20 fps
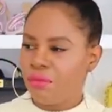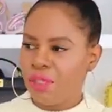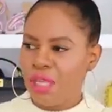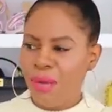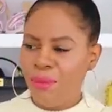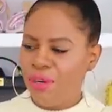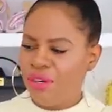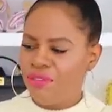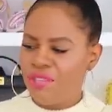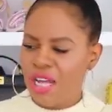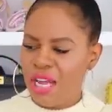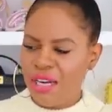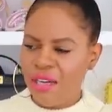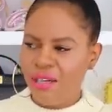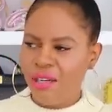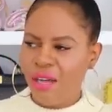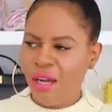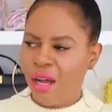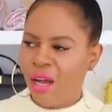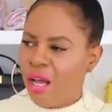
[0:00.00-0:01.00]
I would have
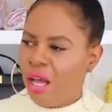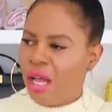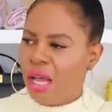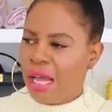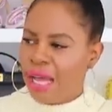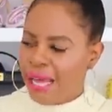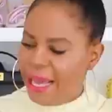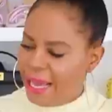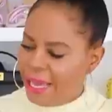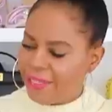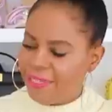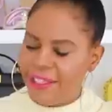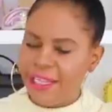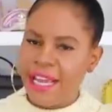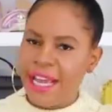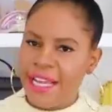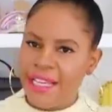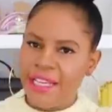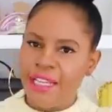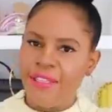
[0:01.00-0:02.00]
done, I
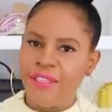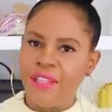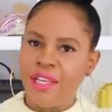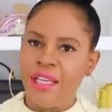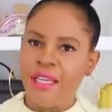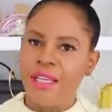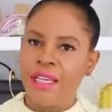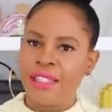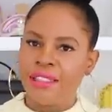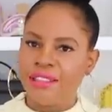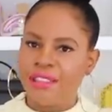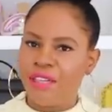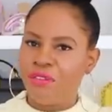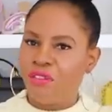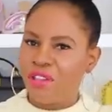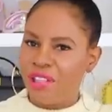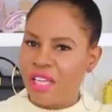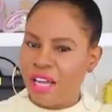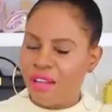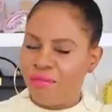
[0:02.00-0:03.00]
think anything
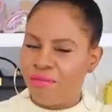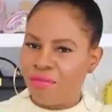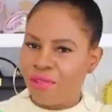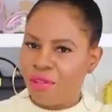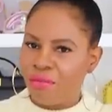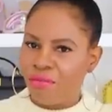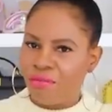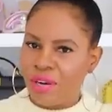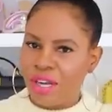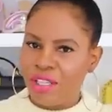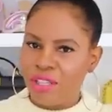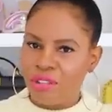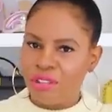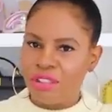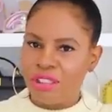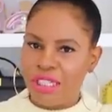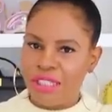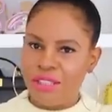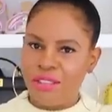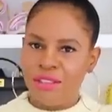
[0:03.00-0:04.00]
except for that, the regular
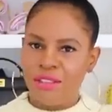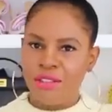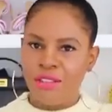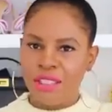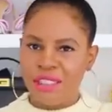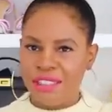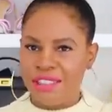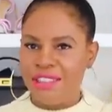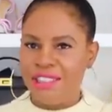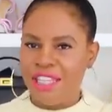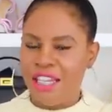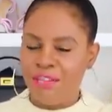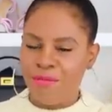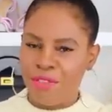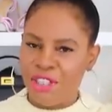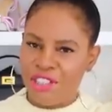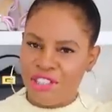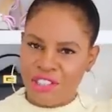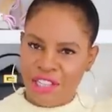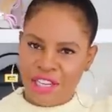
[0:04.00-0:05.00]
size
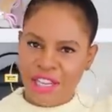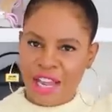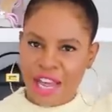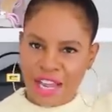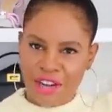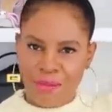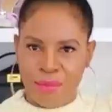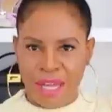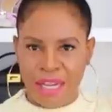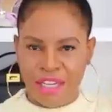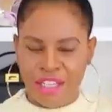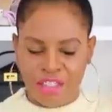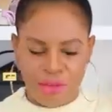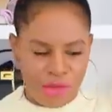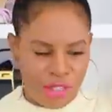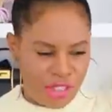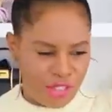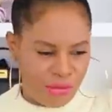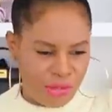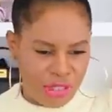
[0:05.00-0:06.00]
cassette, because I had a bad
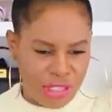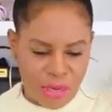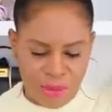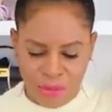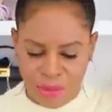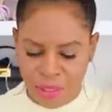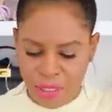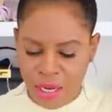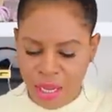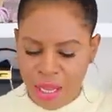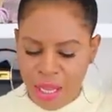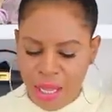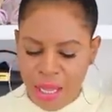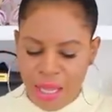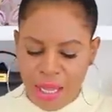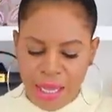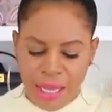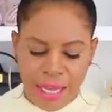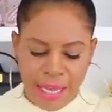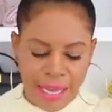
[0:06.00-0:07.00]
experience with that one
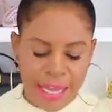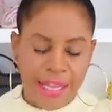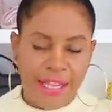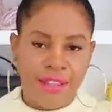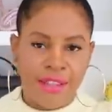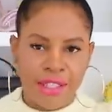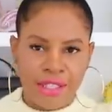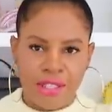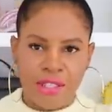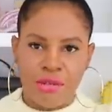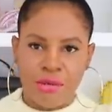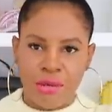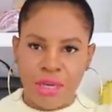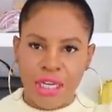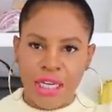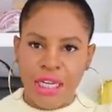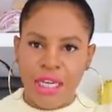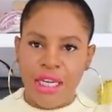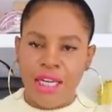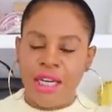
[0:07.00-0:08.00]
in this
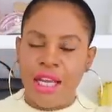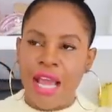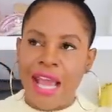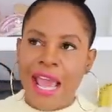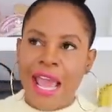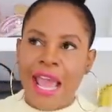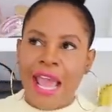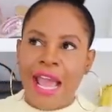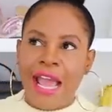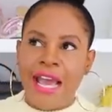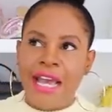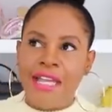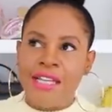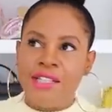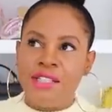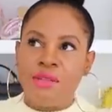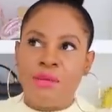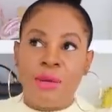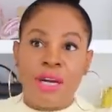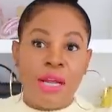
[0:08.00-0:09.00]
green.
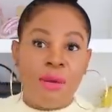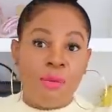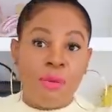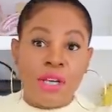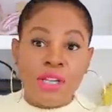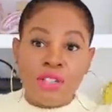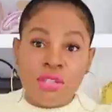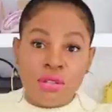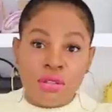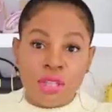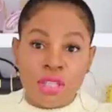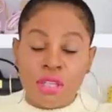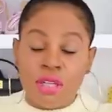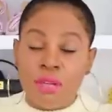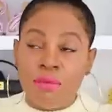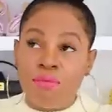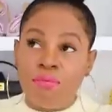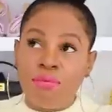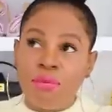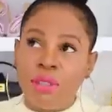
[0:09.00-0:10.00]
And when I went to
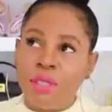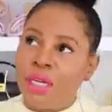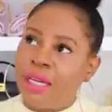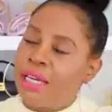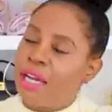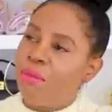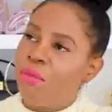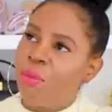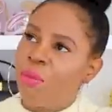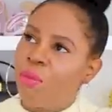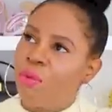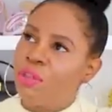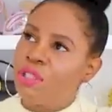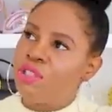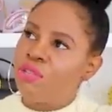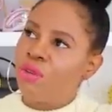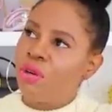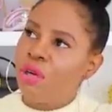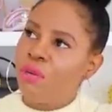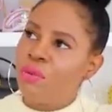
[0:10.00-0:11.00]
the, I can't remember
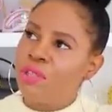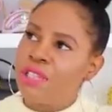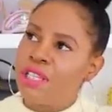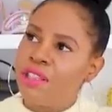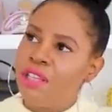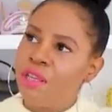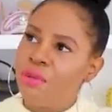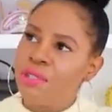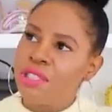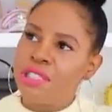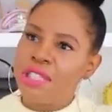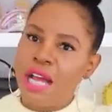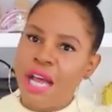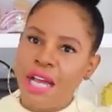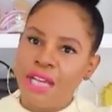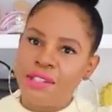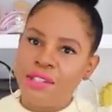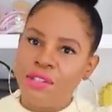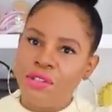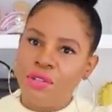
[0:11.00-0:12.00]
what store it was. I think it was
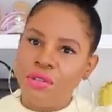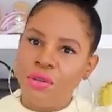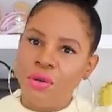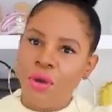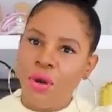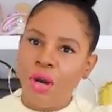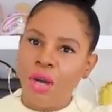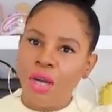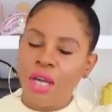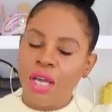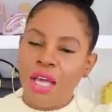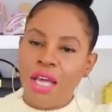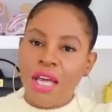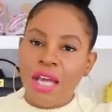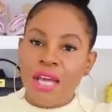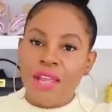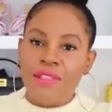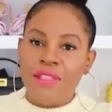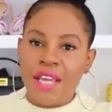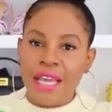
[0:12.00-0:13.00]
Saks in New York.
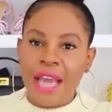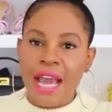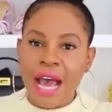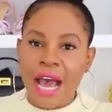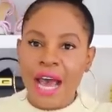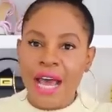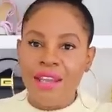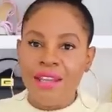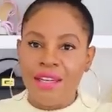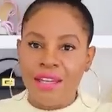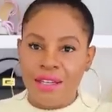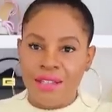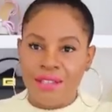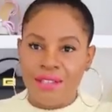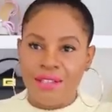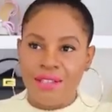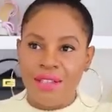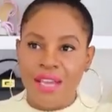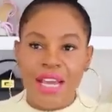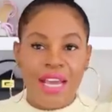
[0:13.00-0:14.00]
They had
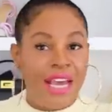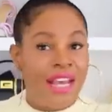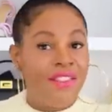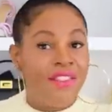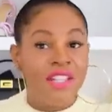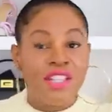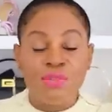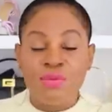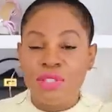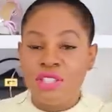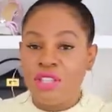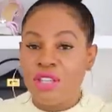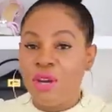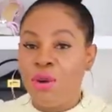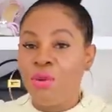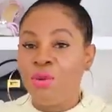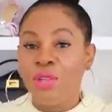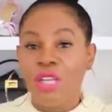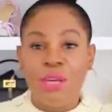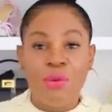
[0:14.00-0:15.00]
it. And this was the
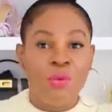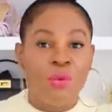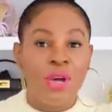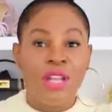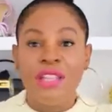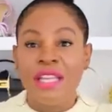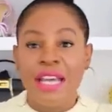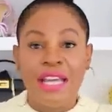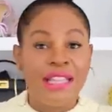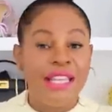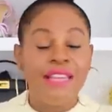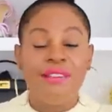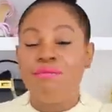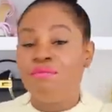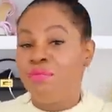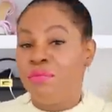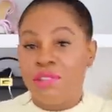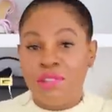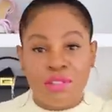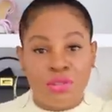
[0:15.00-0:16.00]
only one they, they
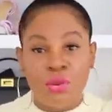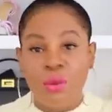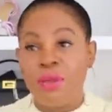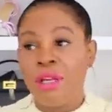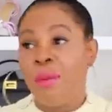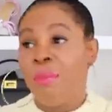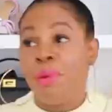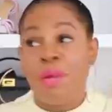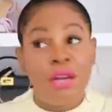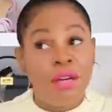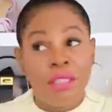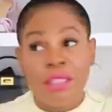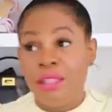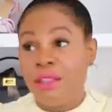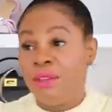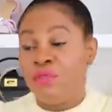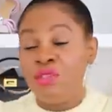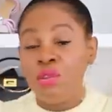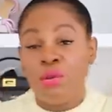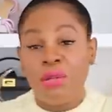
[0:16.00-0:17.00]
sold out. Apparently
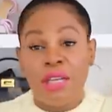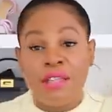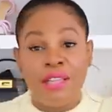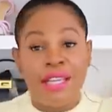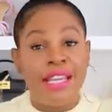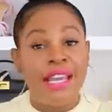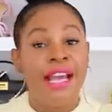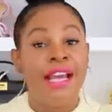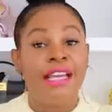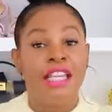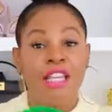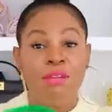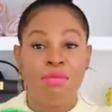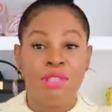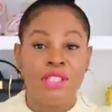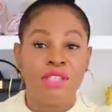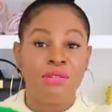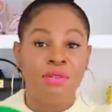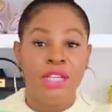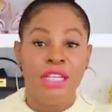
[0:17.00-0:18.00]
they've sold out. They can't keep
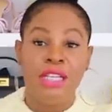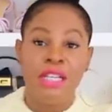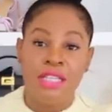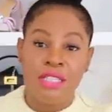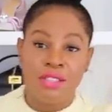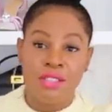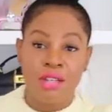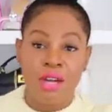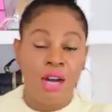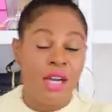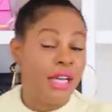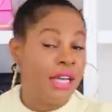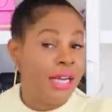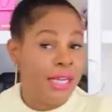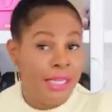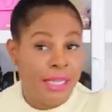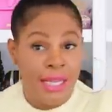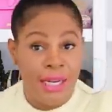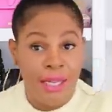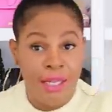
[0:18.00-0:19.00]
this green in stock. And
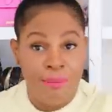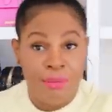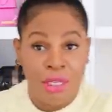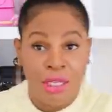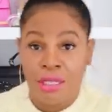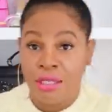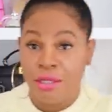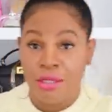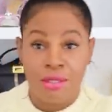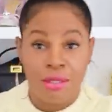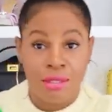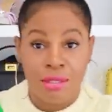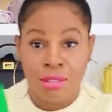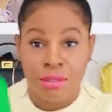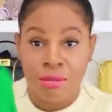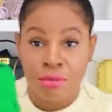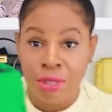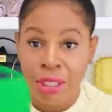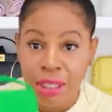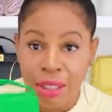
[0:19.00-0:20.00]
I get it because
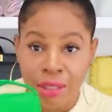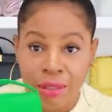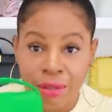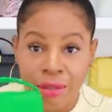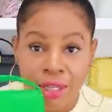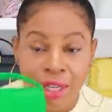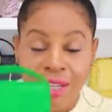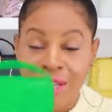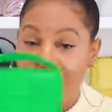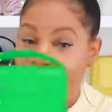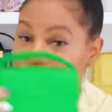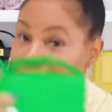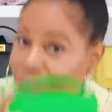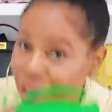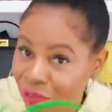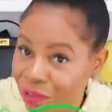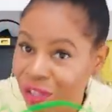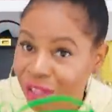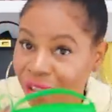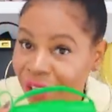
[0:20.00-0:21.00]
this green is
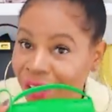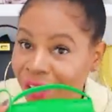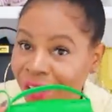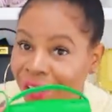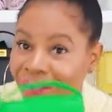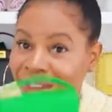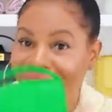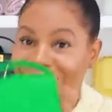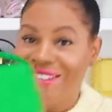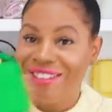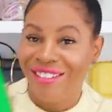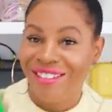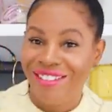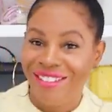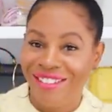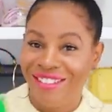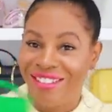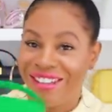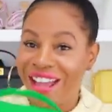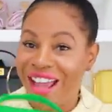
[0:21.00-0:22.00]
everything,
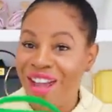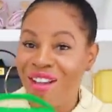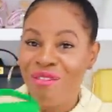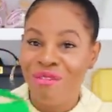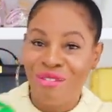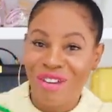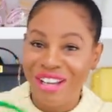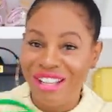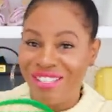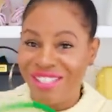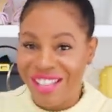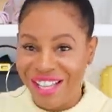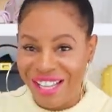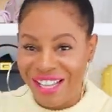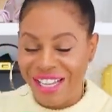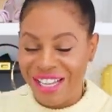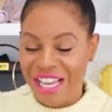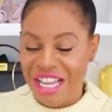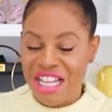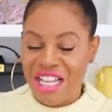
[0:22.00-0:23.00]

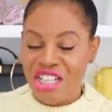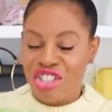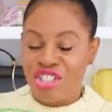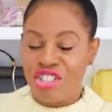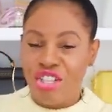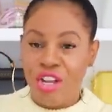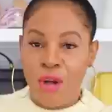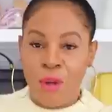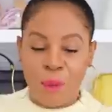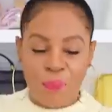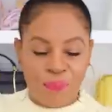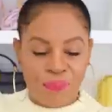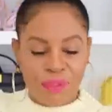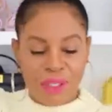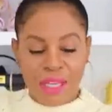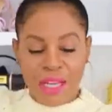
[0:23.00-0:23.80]
everything. So